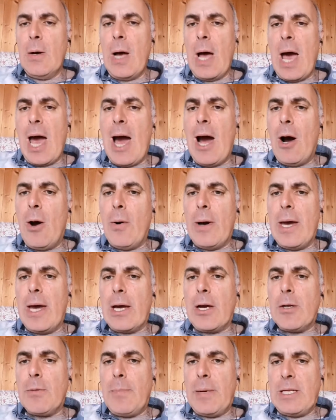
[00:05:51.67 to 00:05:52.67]
how
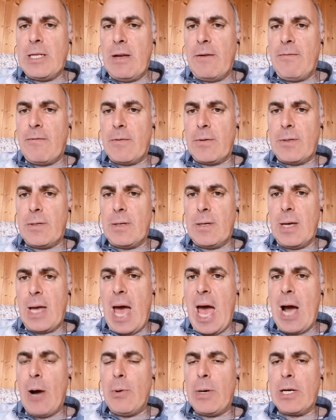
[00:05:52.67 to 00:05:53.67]
it could be different,
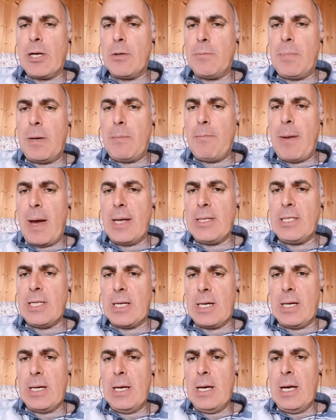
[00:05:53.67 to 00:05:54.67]
how it could be
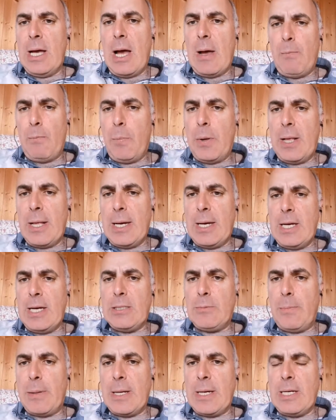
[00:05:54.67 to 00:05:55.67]
better, and
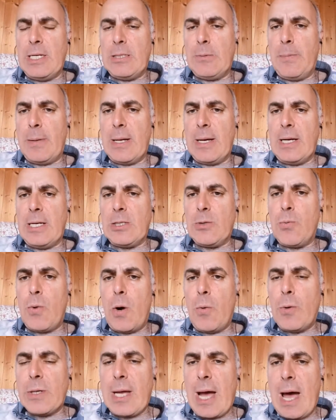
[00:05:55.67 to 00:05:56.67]
please, please, please,
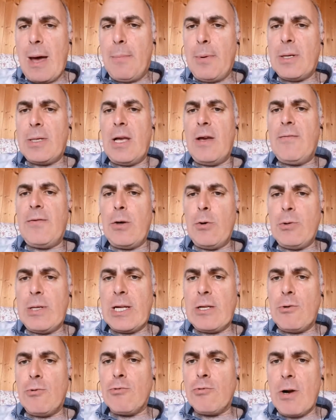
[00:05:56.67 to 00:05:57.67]
what would happen if you
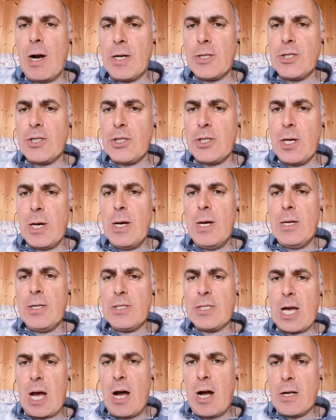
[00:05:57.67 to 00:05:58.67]
didn't rush
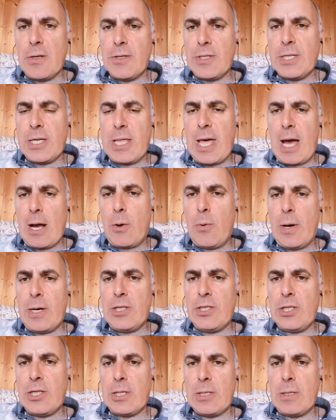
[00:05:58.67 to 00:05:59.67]
to answer that
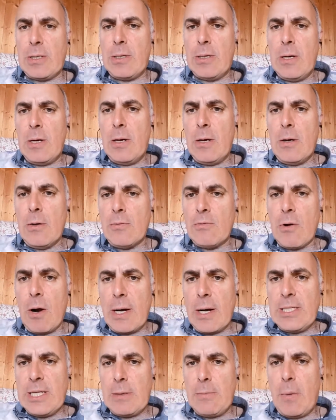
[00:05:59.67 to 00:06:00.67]
question
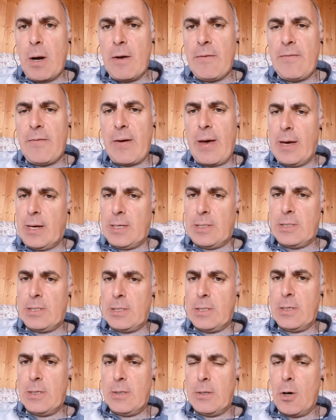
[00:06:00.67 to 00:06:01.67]
right in my face
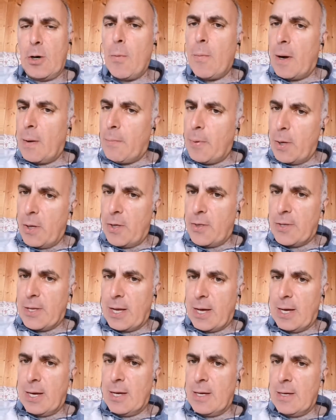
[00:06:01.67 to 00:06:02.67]
on my birthday?